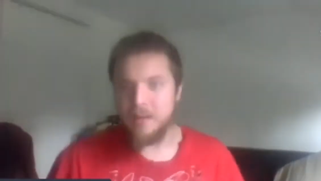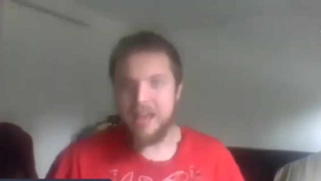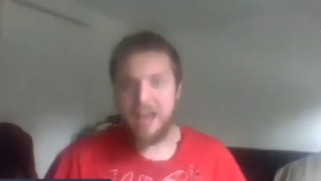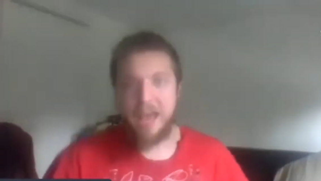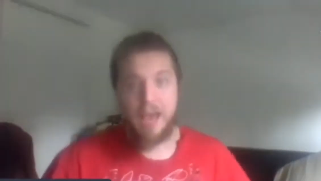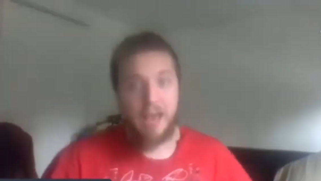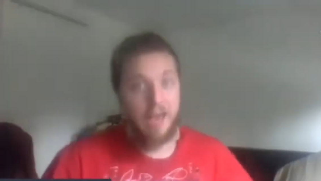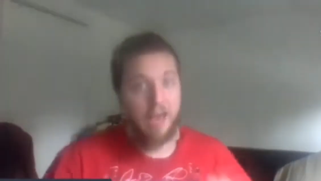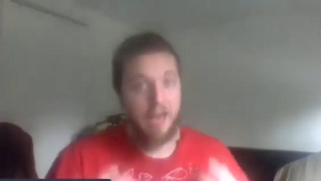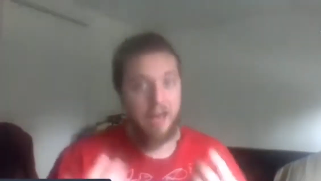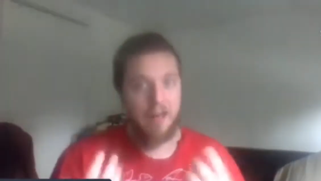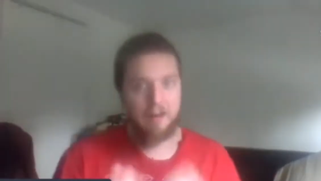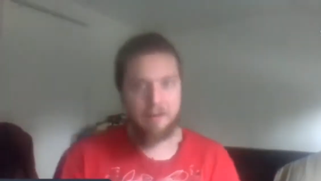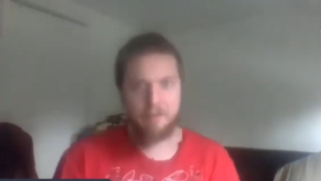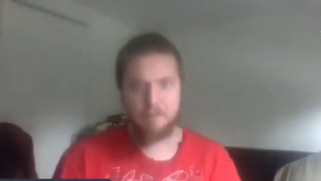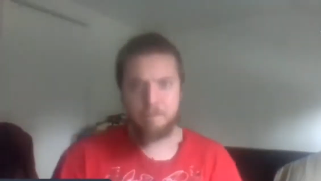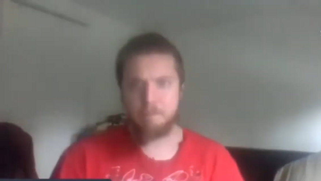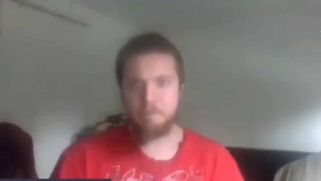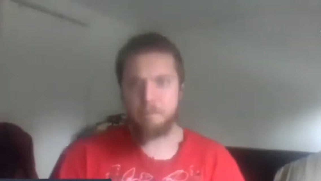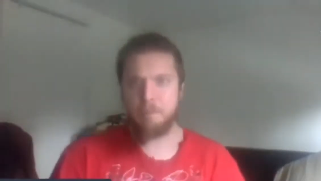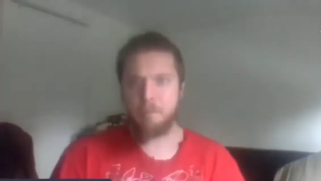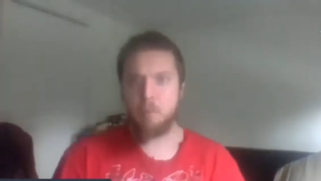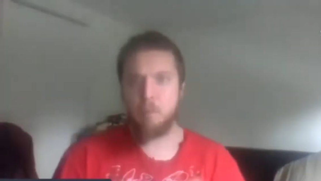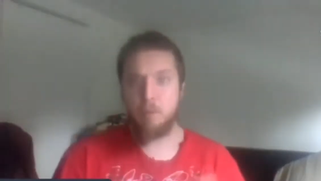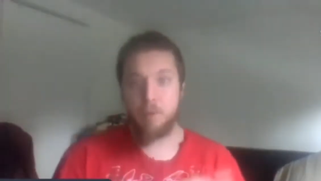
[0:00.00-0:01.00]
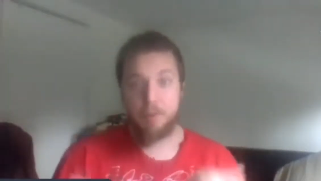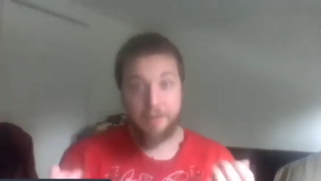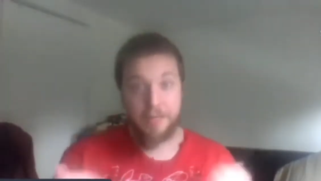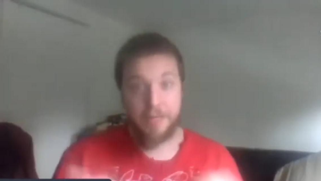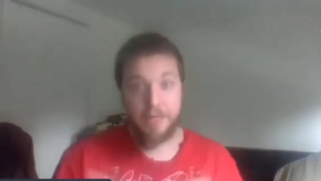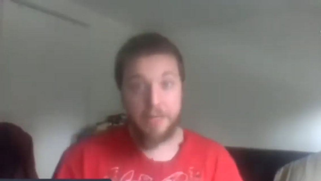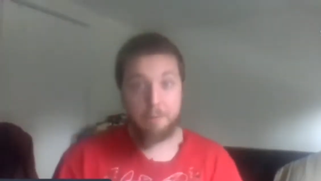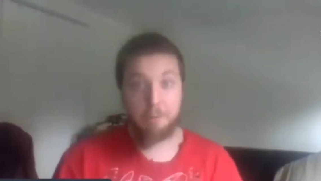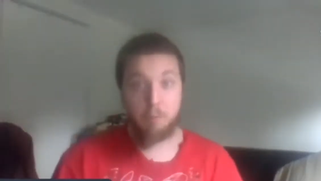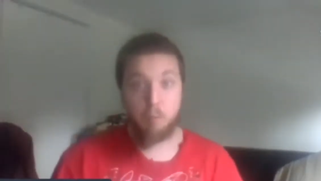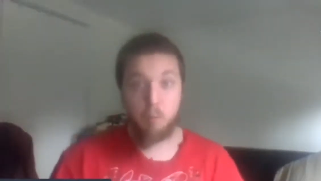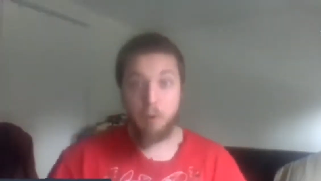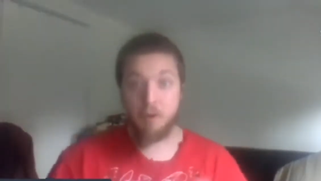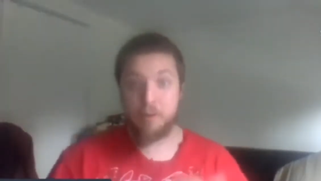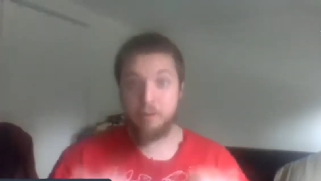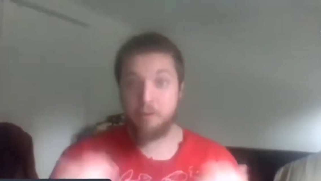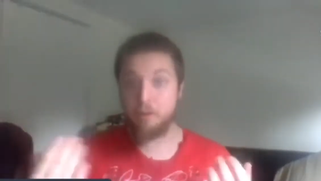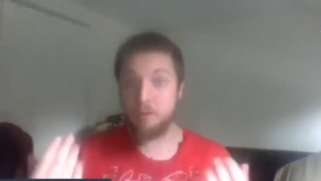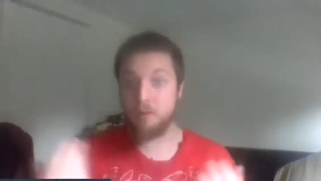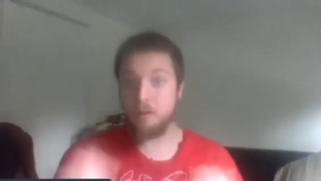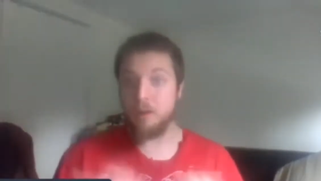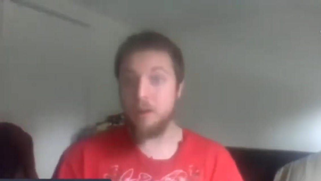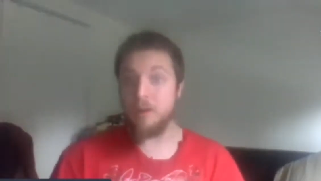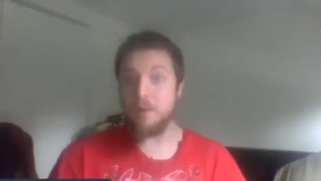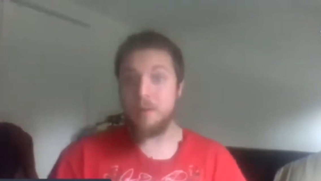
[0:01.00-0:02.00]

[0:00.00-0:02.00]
And with which